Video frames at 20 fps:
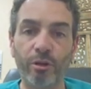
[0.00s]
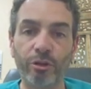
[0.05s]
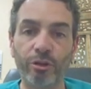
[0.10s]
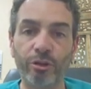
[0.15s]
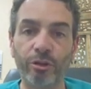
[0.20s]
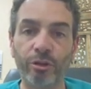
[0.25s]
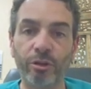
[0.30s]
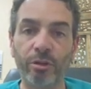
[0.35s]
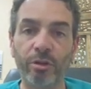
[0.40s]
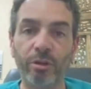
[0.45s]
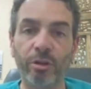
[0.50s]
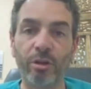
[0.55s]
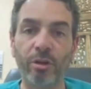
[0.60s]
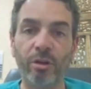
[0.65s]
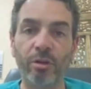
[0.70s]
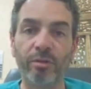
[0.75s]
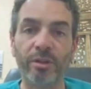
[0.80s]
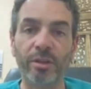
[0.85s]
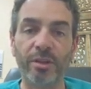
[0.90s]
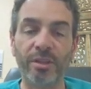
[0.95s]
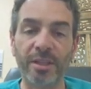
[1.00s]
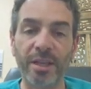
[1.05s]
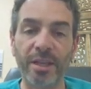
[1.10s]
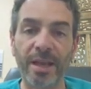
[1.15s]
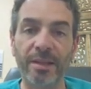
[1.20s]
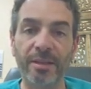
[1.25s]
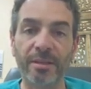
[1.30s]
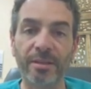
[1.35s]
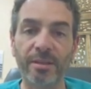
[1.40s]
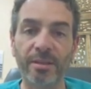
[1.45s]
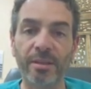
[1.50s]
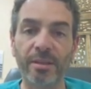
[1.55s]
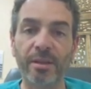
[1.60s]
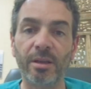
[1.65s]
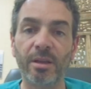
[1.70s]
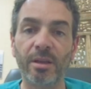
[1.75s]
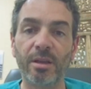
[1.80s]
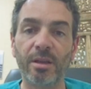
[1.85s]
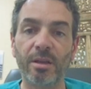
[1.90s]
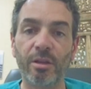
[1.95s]
portion of the cells,
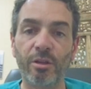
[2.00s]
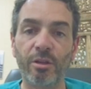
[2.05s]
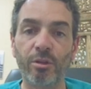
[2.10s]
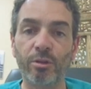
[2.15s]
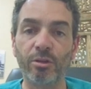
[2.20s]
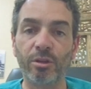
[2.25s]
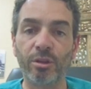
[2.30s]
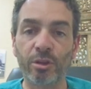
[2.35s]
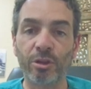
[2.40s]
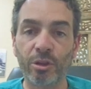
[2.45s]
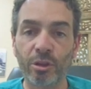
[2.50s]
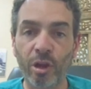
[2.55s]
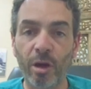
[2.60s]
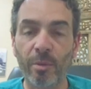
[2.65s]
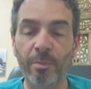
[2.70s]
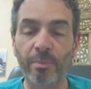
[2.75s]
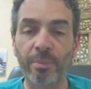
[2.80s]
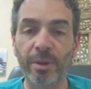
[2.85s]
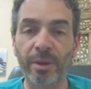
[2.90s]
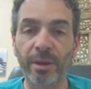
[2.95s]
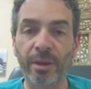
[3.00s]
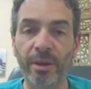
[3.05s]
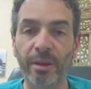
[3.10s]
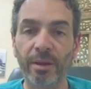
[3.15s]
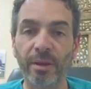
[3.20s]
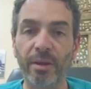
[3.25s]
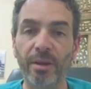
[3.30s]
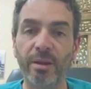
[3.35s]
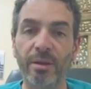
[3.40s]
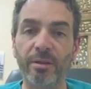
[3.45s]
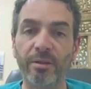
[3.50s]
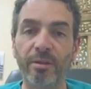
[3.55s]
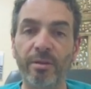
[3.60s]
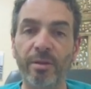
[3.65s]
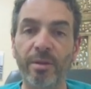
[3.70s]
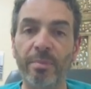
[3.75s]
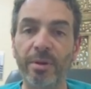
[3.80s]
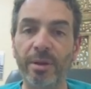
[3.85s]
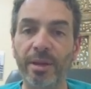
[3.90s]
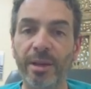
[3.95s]
thus stopping
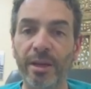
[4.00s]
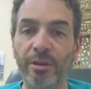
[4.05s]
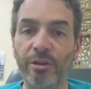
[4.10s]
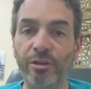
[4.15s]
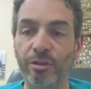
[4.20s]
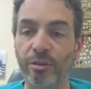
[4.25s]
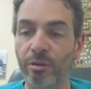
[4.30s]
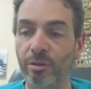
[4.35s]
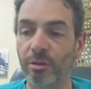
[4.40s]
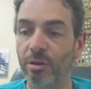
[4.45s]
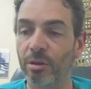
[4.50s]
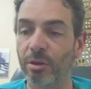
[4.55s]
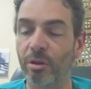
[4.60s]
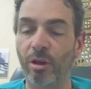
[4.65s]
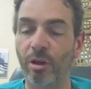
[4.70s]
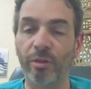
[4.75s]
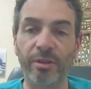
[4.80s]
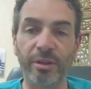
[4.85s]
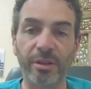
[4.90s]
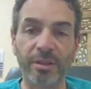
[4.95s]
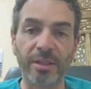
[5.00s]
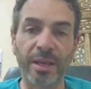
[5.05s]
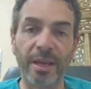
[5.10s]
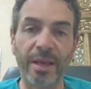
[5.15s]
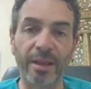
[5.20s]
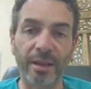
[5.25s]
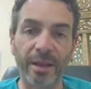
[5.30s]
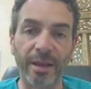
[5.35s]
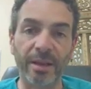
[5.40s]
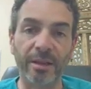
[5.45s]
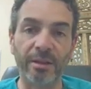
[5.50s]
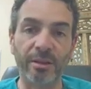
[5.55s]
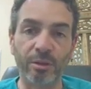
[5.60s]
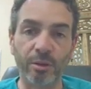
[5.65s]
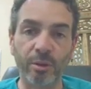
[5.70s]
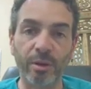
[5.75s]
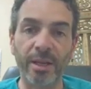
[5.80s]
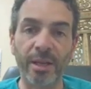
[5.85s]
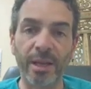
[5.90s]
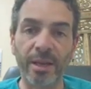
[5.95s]
the replication of the cell and
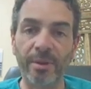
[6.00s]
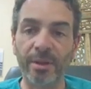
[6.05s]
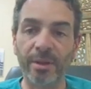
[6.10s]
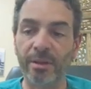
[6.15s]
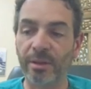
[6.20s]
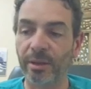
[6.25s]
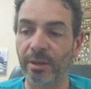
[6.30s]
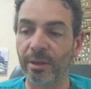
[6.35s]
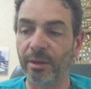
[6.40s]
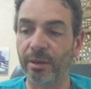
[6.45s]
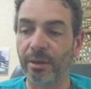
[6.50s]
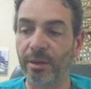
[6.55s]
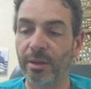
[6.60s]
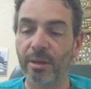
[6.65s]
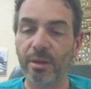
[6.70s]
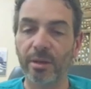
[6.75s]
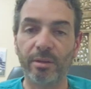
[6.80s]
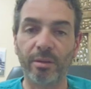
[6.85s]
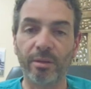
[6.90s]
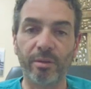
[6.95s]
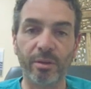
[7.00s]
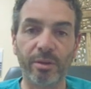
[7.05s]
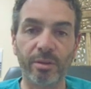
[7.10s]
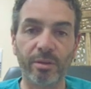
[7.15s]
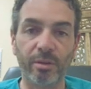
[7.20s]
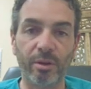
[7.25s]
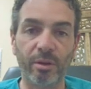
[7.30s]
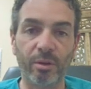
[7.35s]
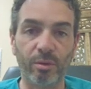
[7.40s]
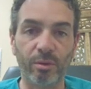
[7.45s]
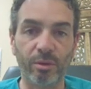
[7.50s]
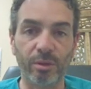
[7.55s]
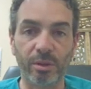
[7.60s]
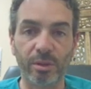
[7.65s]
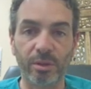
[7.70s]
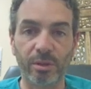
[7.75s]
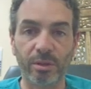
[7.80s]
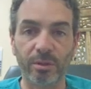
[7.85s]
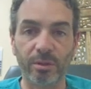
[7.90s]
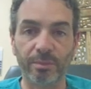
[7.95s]
so inhibiting the
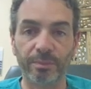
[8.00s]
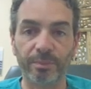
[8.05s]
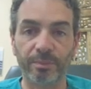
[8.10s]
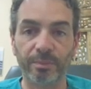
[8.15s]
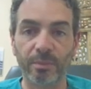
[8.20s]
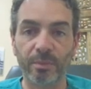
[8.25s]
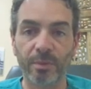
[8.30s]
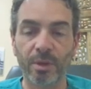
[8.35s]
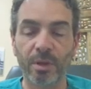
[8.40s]
restenosis.